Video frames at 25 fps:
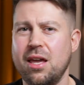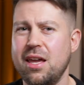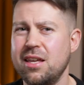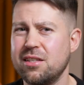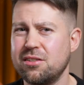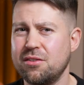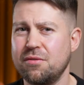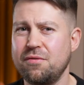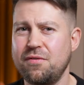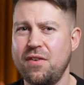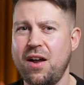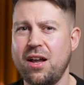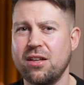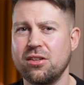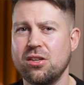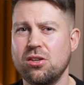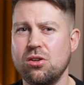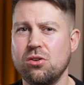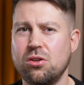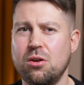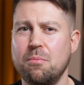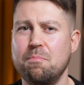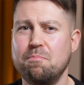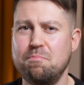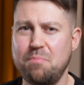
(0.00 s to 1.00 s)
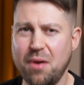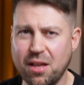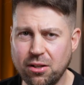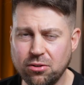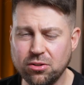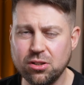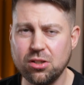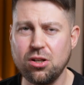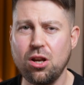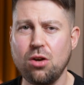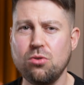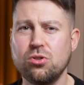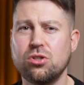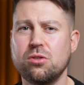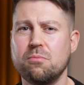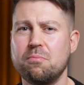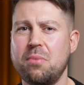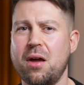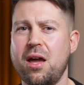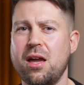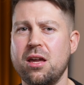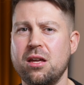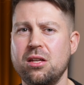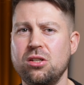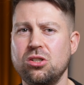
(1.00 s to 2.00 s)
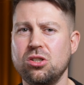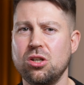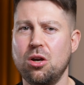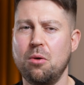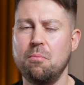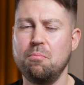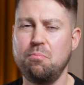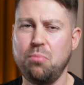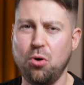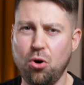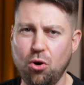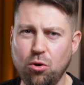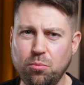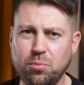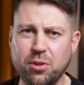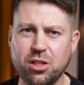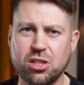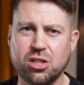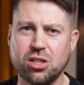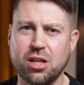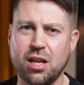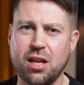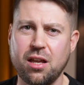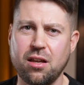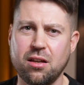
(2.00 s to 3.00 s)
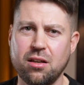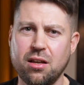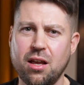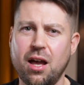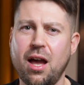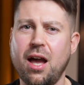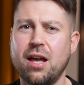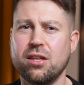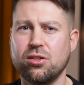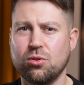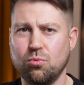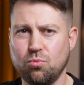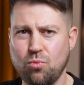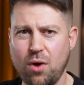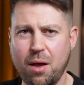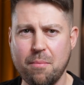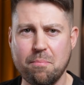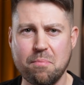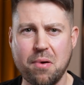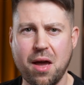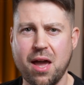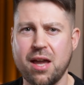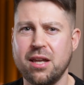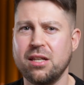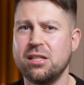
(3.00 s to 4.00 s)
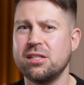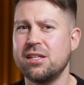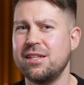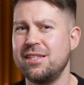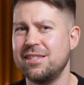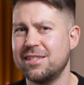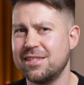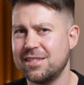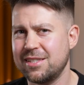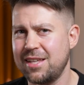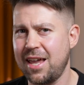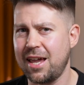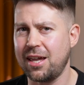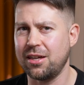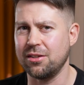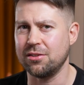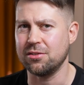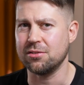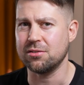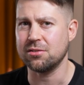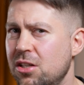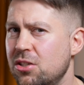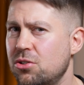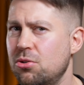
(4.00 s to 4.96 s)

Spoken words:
is the fact that you can build a Notion page and publish it as a web page in seconds.